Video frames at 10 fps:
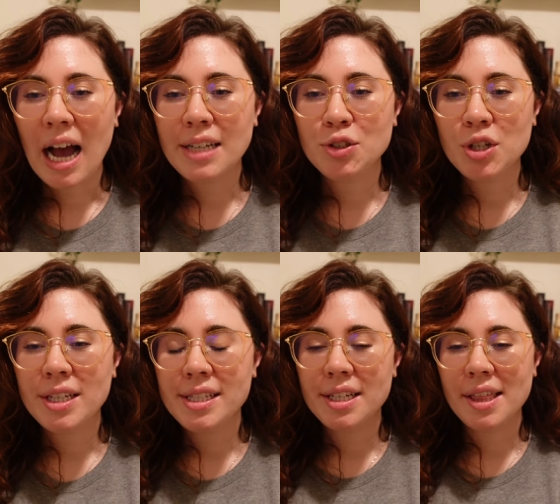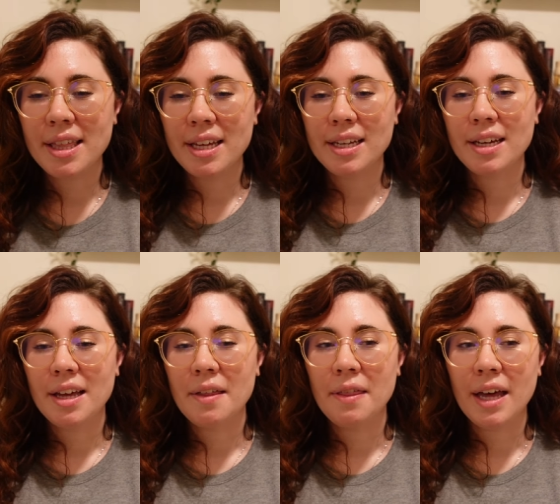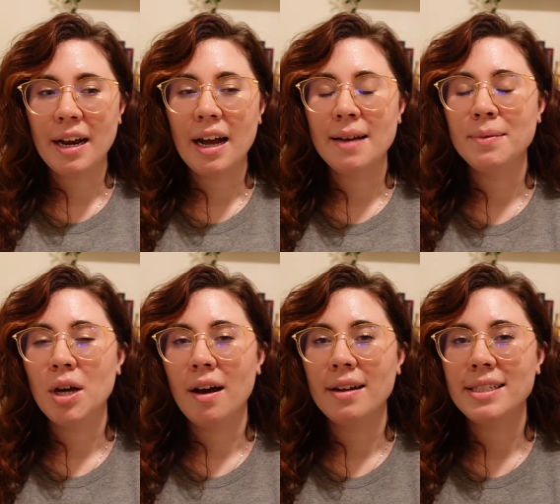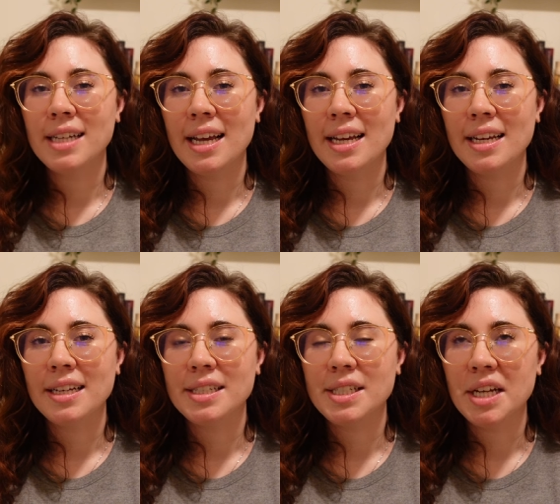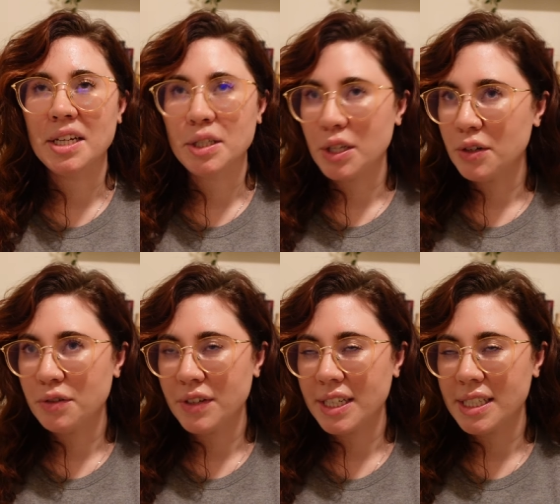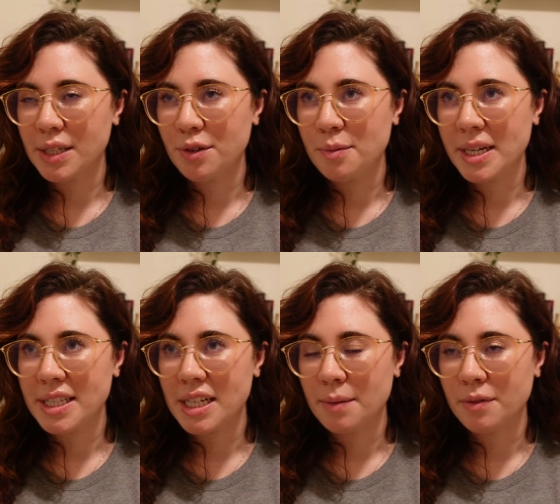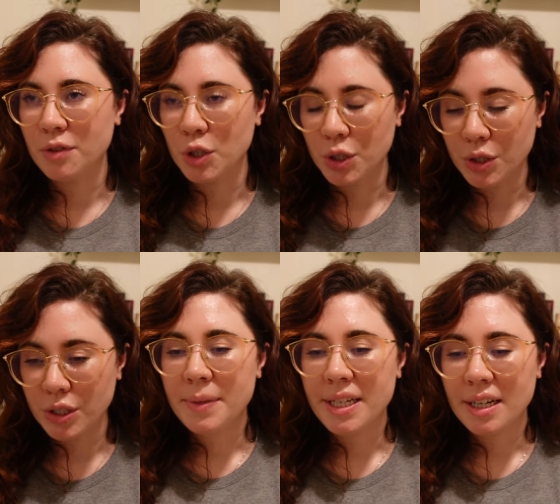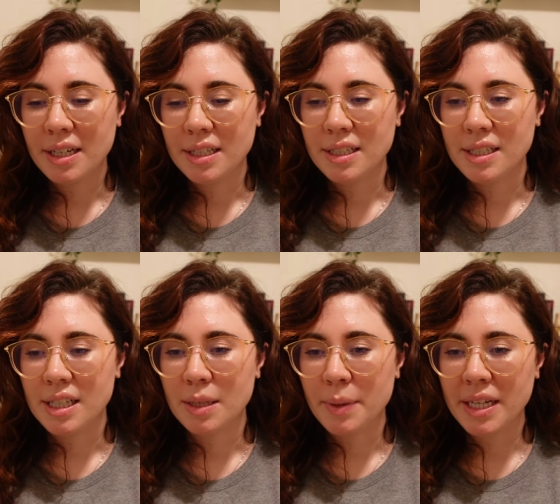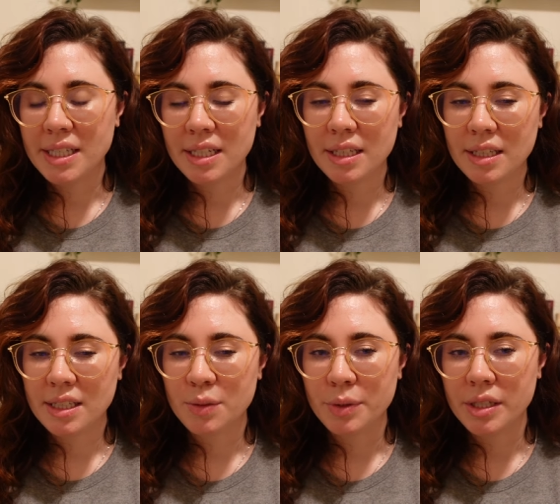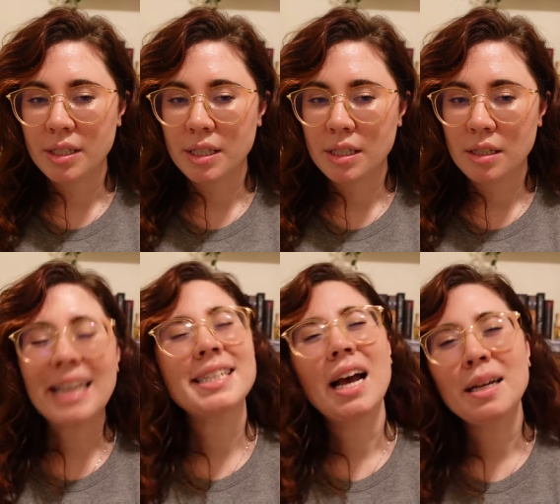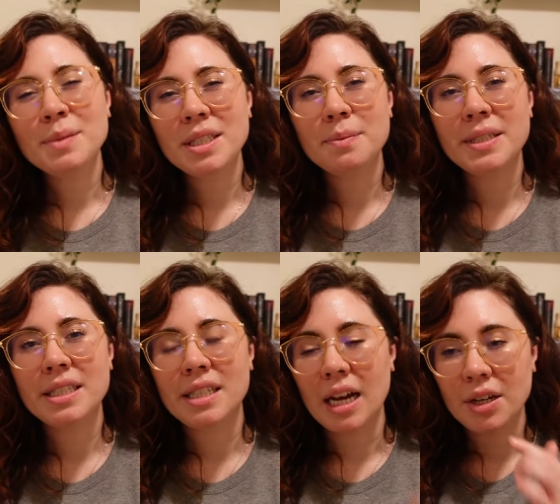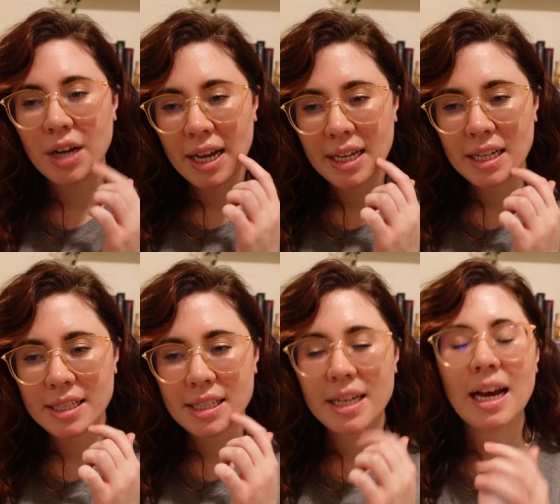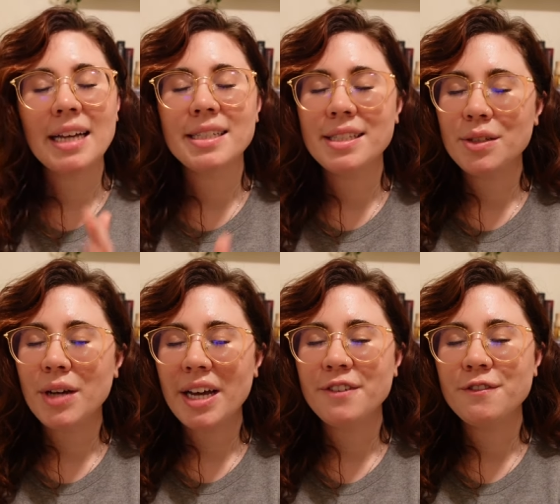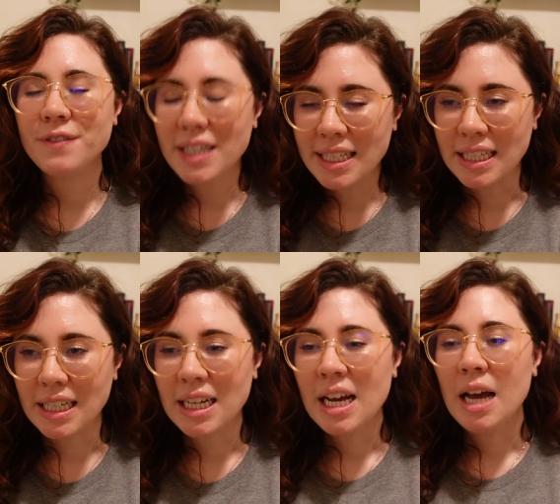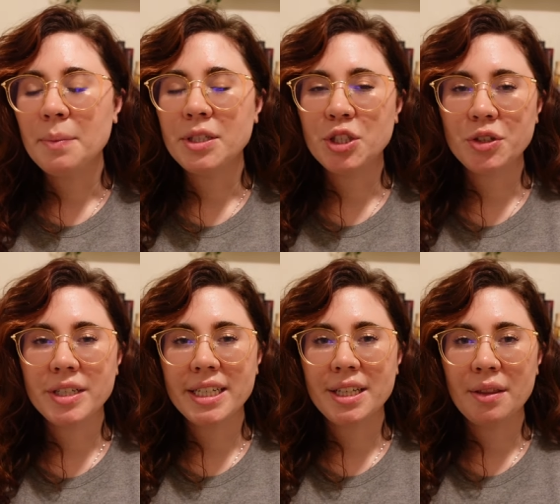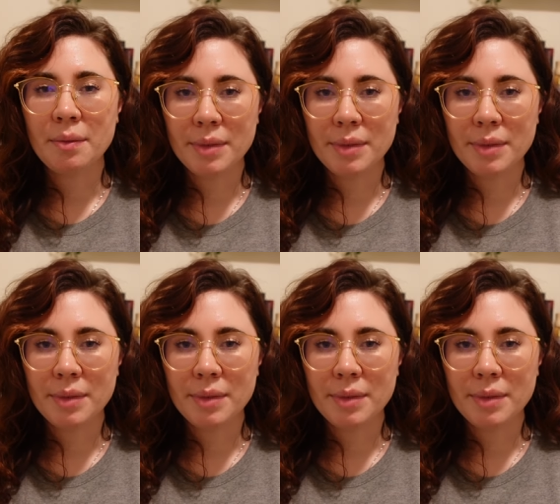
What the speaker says: I just think that I'm not a standalone fantasy romance type of girl, because the pacing in this was at times to be desired, I guess. Like, I still had fun, but during the